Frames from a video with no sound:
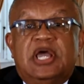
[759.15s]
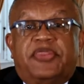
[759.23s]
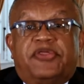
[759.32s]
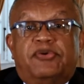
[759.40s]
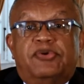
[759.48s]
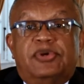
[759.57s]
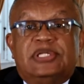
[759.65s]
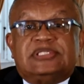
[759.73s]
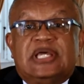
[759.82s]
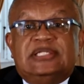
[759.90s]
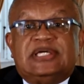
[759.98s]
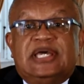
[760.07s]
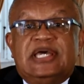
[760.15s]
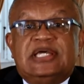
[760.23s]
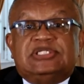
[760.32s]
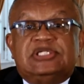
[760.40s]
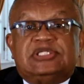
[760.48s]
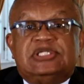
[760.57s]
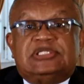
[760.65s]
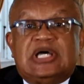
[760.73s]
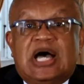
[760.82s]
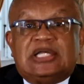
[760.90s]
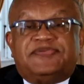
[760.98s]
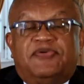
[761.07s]
through its interagency
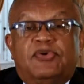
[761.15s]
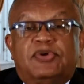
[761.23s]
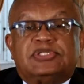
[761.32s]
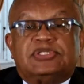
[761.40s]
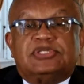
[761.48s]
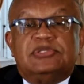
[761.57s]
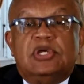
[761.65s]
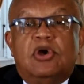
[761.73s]
task force